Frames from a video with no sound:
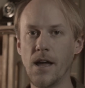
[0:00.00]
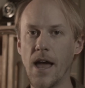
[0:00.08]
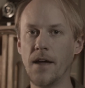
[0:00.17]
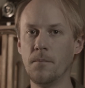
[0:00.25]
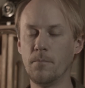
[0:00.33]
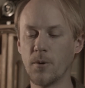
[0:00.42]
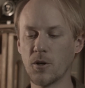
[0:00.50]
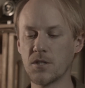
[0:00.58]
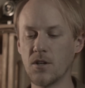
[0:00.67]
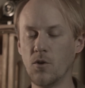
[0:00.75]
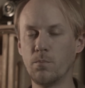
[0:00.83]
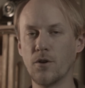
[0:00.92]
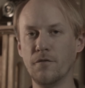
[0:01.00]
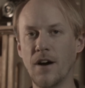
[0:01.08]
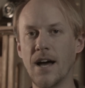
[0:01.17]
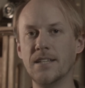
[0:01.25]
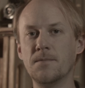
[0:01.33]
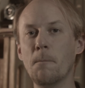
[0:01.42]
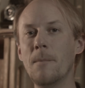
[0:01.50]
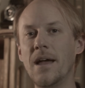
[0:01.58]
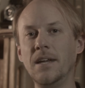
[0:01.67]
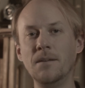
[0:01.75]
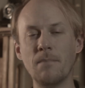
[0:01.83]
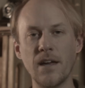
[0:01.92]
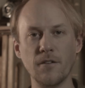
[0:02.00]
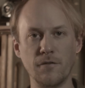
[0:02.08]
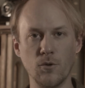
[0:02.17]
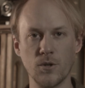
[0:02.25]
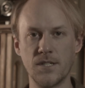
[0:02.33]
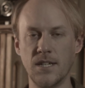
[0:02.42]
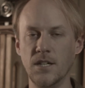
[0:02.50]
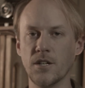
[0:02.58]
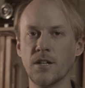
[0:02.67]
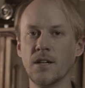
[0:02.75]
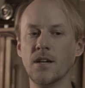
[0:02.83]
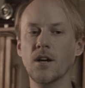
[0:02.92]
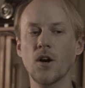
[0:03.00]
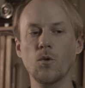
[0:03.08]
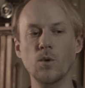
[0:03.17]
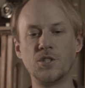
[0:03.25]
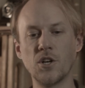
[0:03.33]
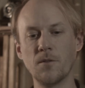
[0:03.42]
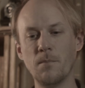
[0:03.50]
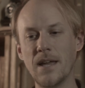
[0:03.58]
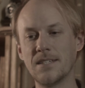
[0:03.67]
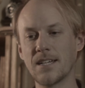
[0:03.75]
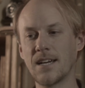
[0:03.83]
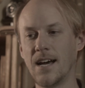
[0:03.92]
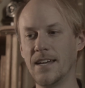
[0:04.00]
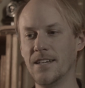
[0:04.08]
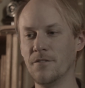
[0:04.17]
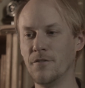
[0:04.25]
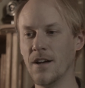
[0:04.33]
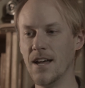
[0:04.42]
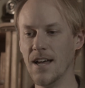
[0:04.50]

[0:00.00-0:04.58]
And Bergson provides many metaphors here which are meant to kind of